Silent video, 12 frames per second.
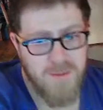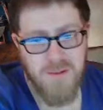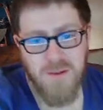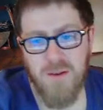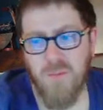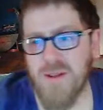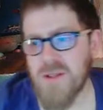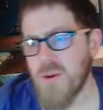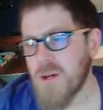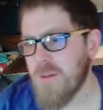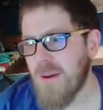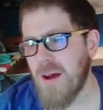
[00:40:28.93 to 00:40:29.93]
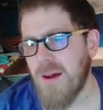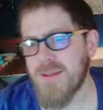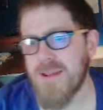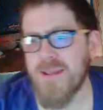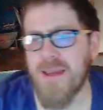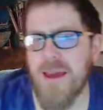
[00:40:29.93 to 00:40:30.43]
We're talking about
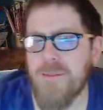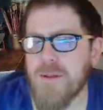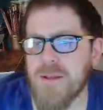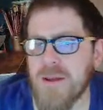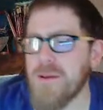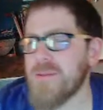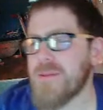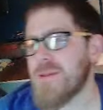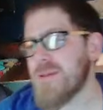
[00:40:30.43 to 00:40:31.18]
RTD episodes.